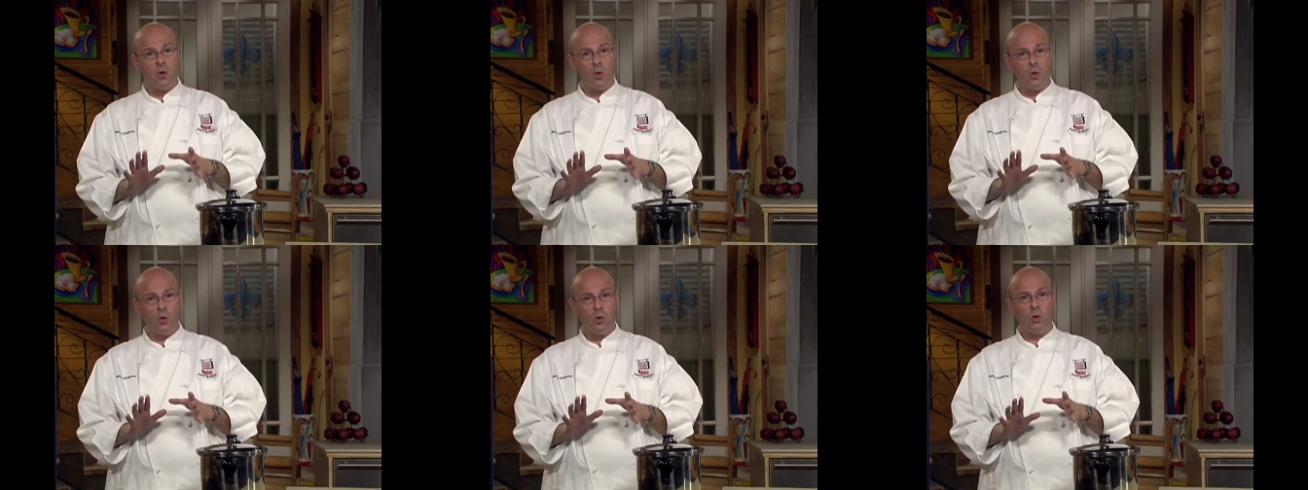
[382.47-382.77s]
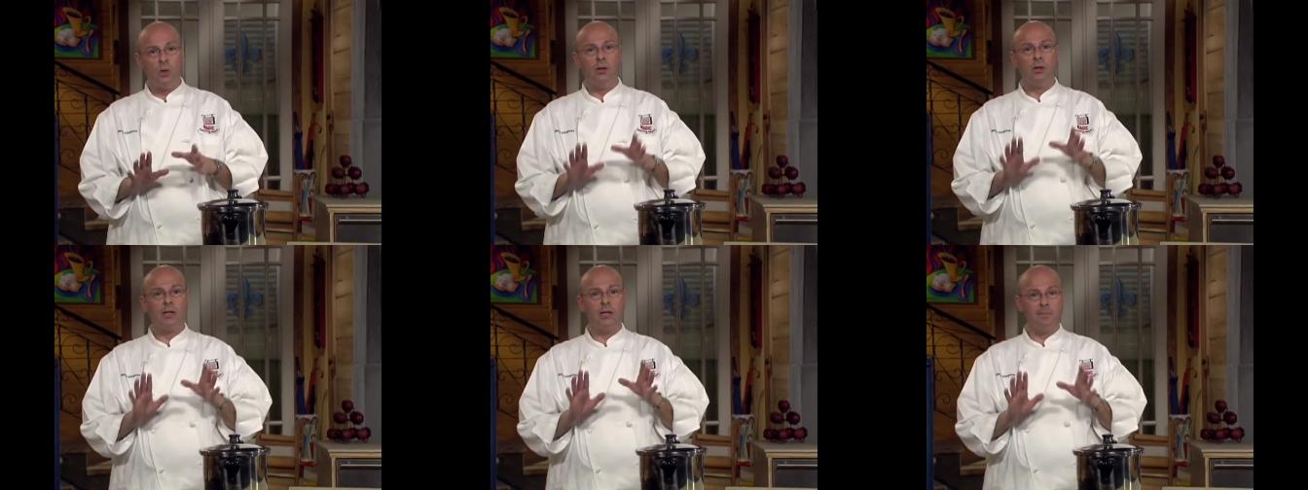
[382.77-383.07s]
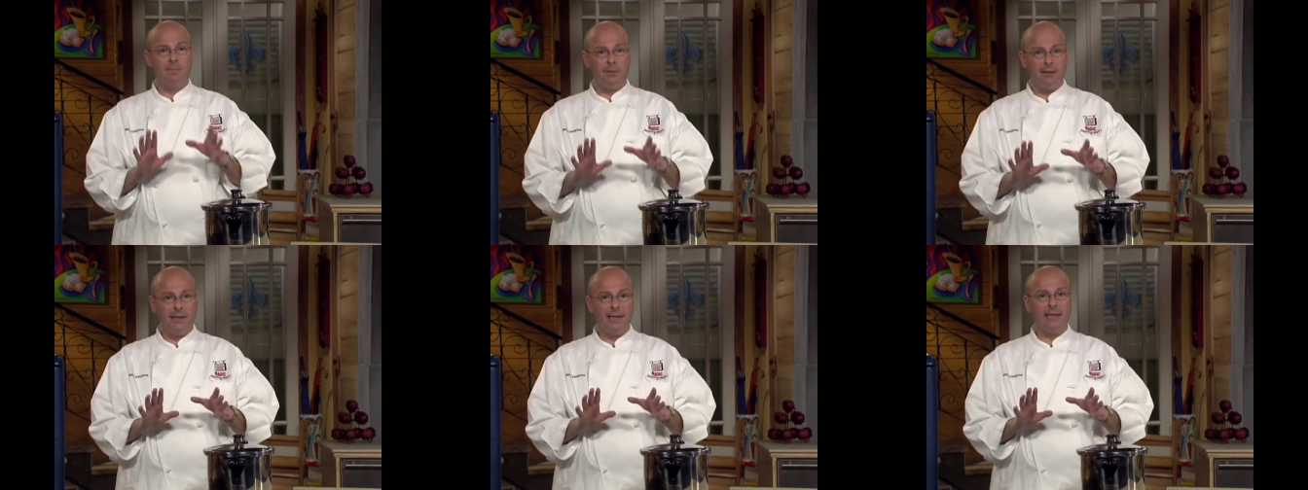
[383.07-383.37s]
cool
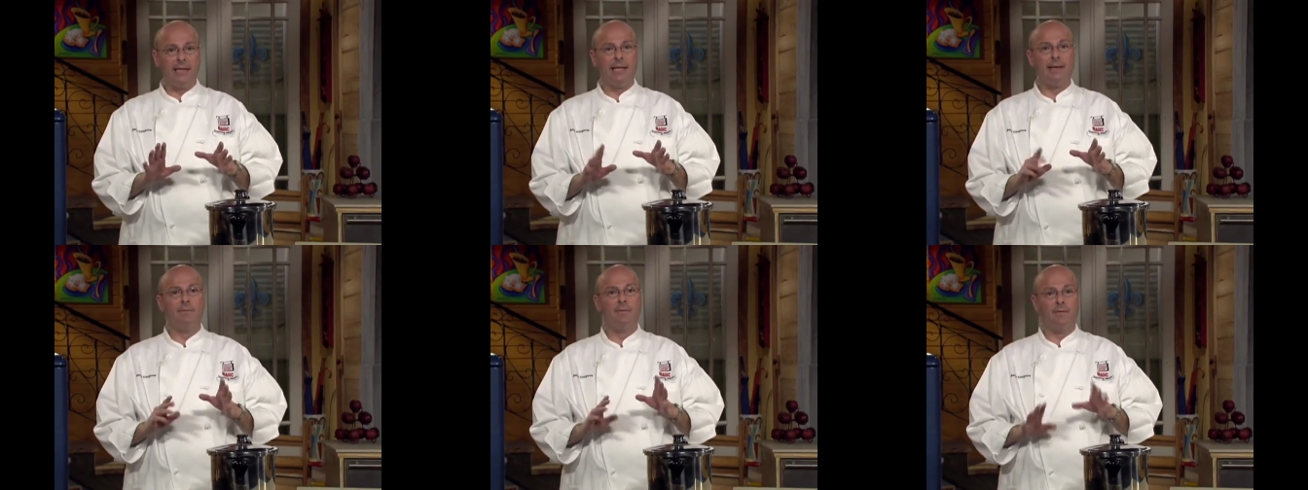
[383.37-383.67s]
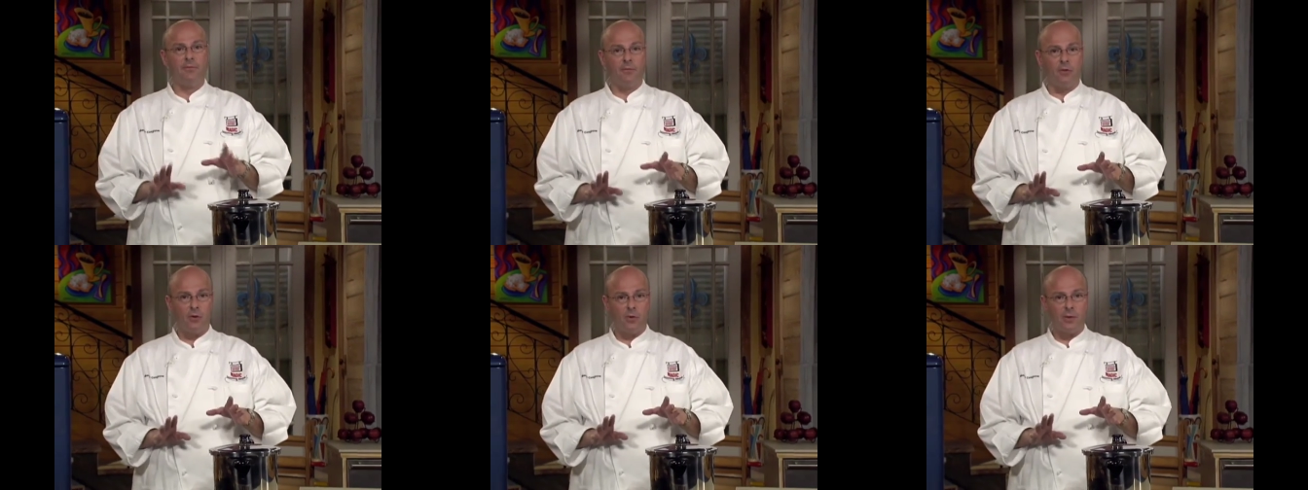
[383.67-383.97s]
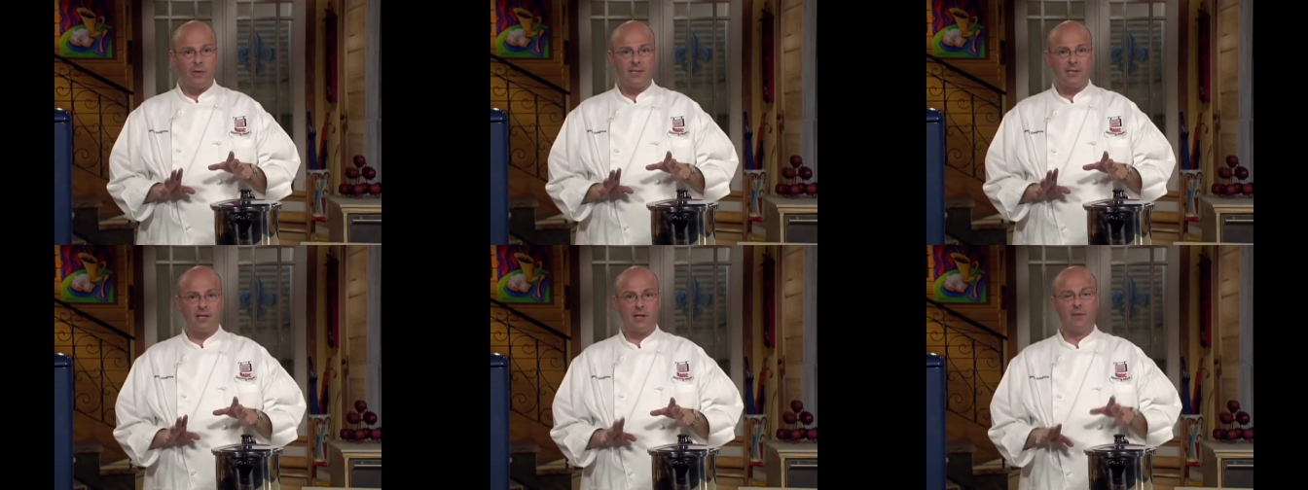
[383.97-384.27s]
completely before
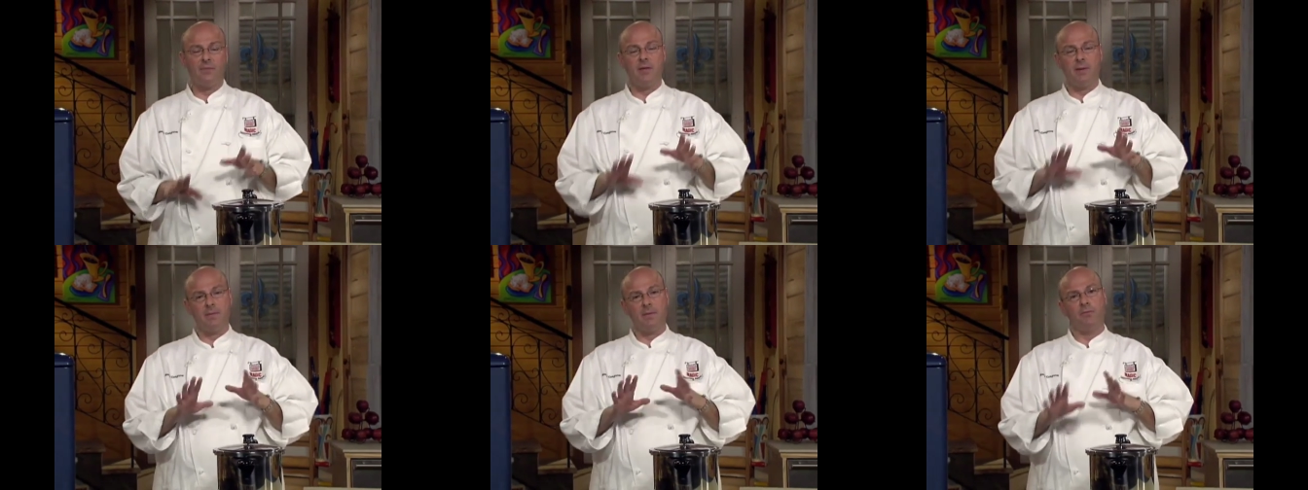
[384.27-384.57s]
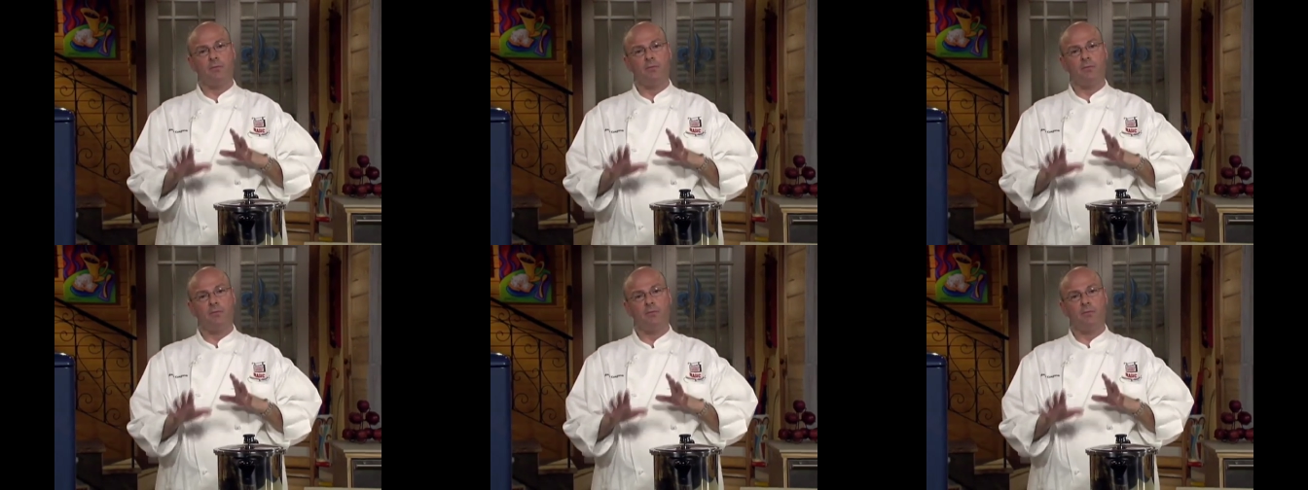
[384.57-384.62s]
we serve them,